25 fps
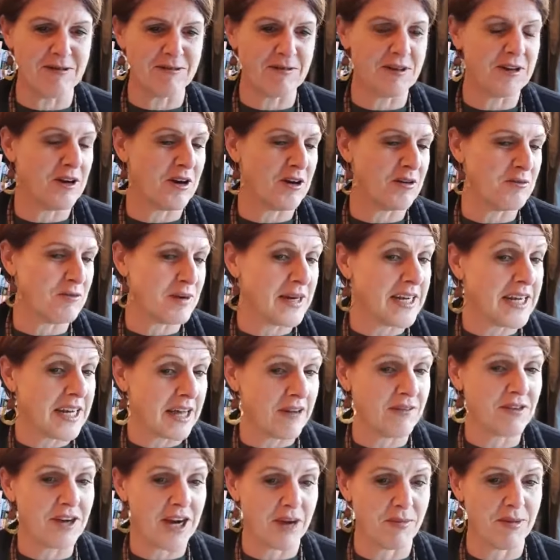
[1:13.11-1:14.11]
we
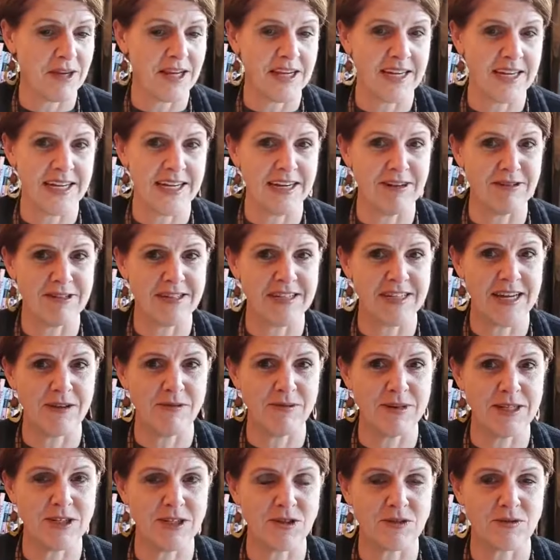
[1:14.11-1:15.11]
love coming in here as our
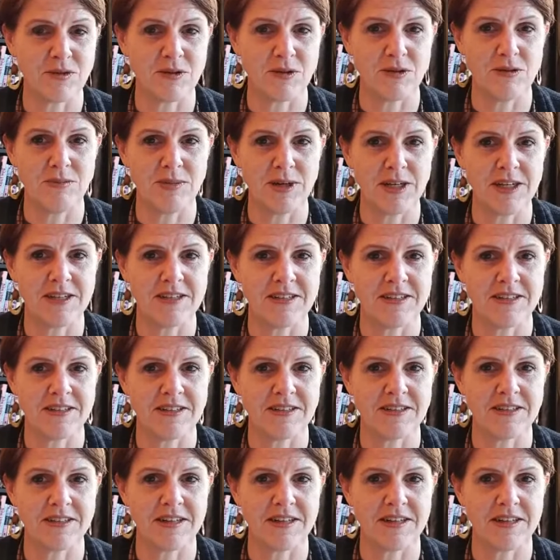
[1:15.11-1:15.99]
winter room because